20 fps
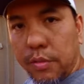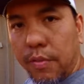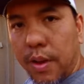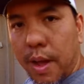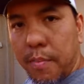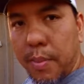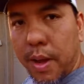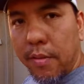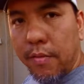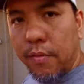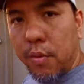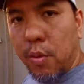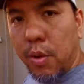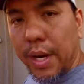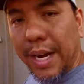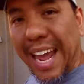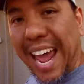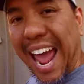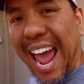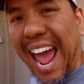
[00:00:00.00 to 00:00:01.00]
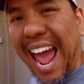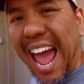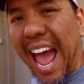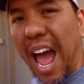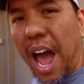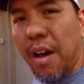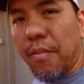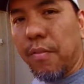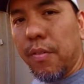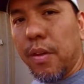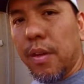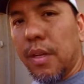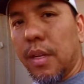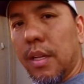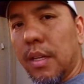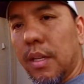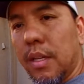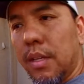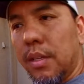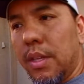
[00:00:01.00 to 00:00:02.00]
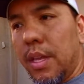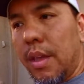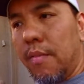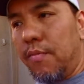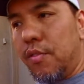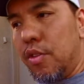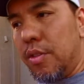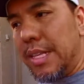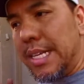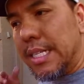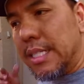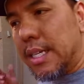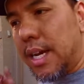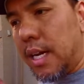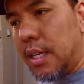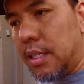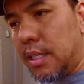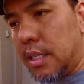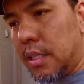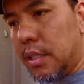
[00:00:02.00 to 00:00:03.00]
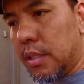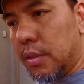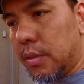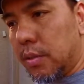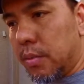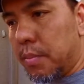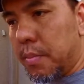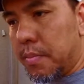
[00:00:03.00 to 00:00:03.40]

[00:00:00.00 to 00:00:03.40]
by 4.5, if you decide to